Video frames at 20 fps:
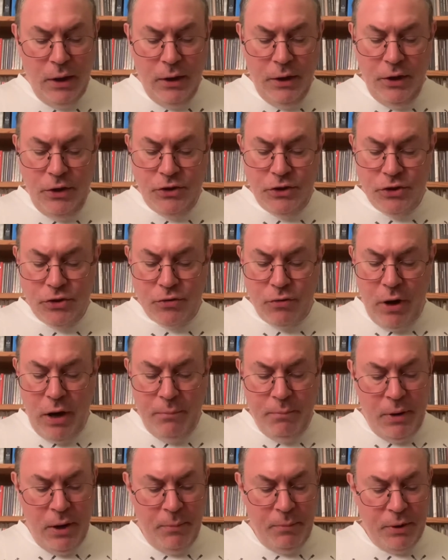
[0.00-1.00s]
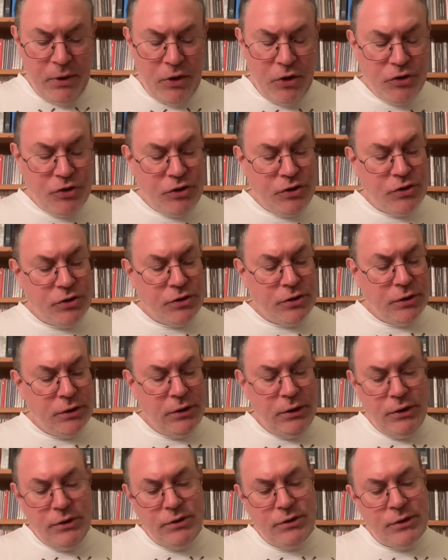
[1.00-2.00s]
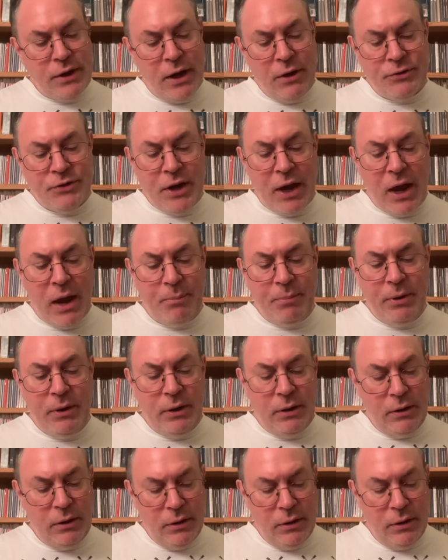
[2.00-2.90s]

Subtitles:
This is great, man, because he sounds happy.